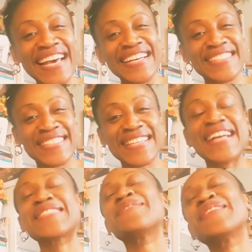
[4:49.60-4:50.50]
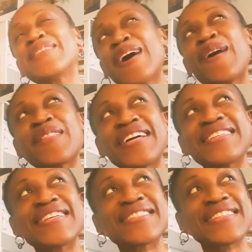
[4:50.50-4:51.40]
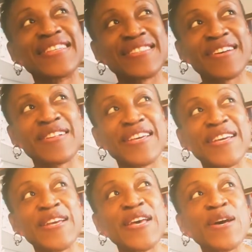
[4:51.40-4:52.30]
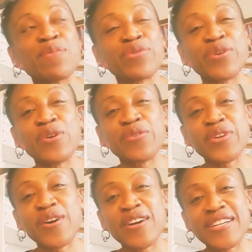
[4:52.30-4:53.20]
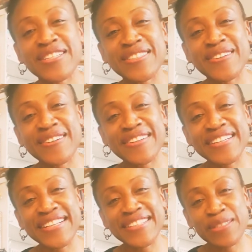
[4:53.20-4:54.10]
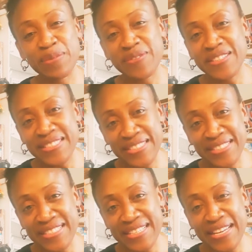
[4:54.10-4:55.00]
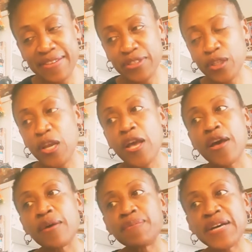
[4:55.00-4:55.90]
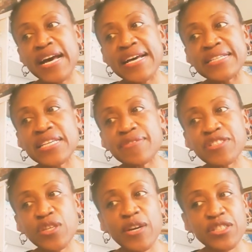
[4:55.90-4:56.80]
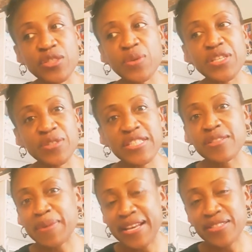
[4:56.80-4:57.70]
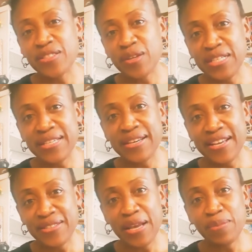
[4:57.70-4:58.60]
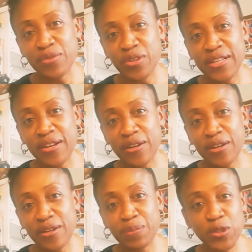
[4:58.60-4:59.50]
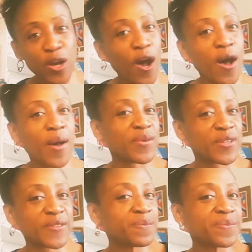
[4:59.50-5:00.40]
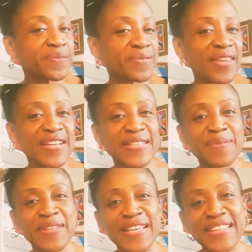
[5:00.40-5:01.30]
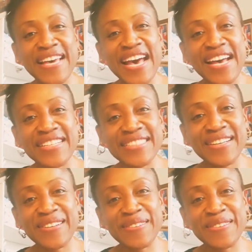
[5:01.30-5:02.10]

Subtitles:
Just guess. I mean, no, that doesn't necessarily prove your English proficiency level. But if it's a question where you need to pass a TOEIC exam for a job, or something like that.